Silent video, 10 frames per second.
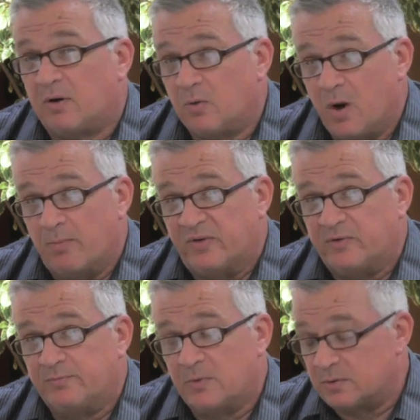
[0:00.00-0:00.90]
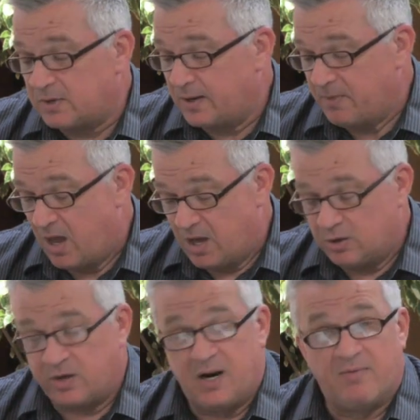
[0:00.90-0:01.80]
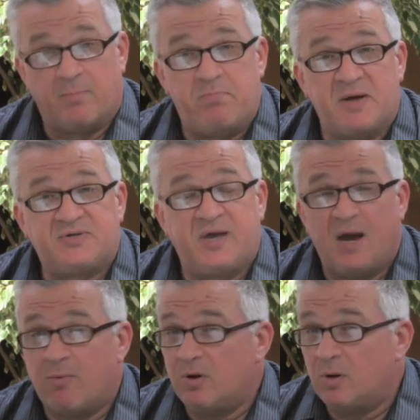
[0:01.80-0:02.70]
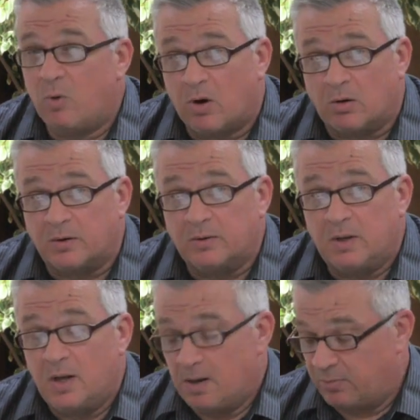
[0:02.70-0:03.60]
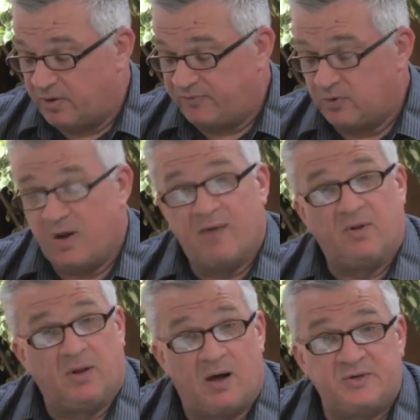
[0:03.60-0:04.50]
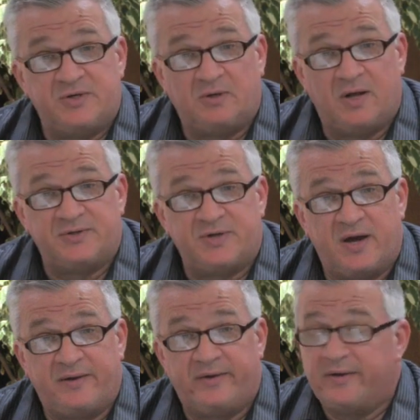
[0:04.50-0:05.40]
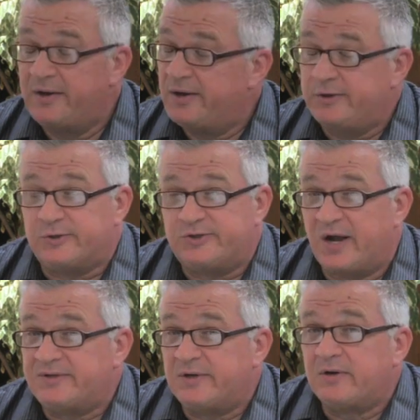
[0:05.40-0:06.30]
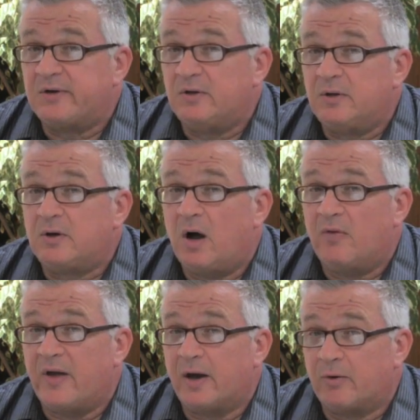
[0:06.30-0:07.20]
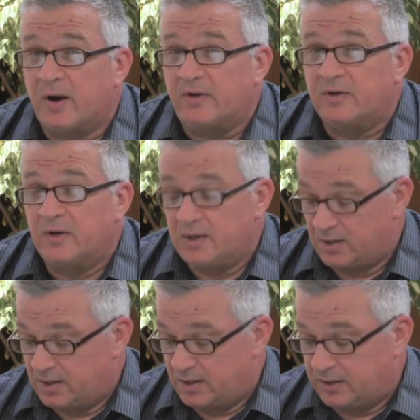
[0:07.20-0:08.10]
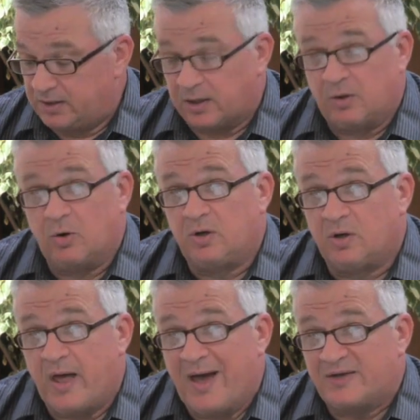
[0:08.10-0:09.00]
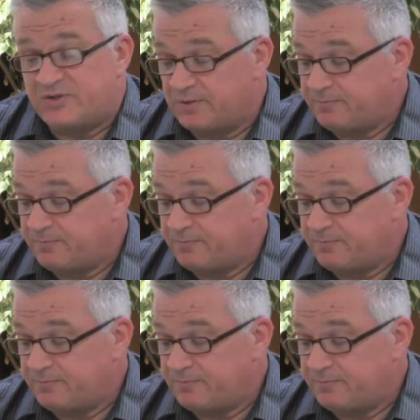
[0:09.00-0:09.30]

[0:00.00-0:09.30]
equipment. Okay? You can have the best camera in the world, but if you have a lousy lens on it, your shots aren't going to look all that great. Get good glass,